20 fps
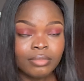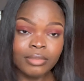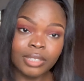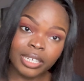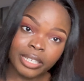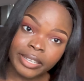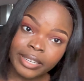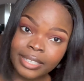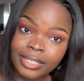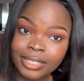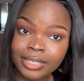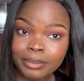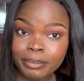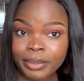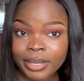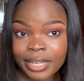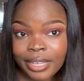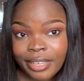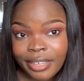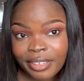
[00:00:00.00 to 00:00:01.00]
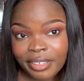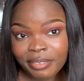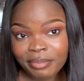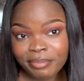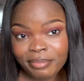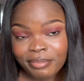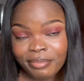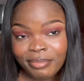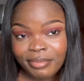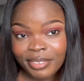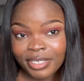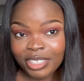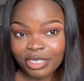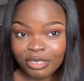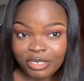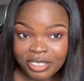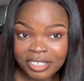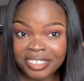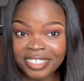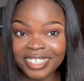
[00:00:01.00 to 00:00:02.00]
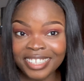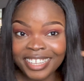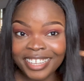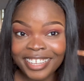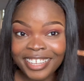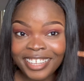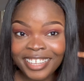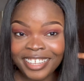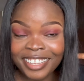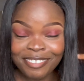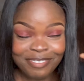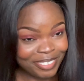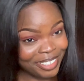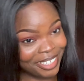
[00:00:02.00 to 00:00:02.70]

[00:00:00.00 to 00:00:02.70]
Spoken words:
and you can see my hair, not this hair, but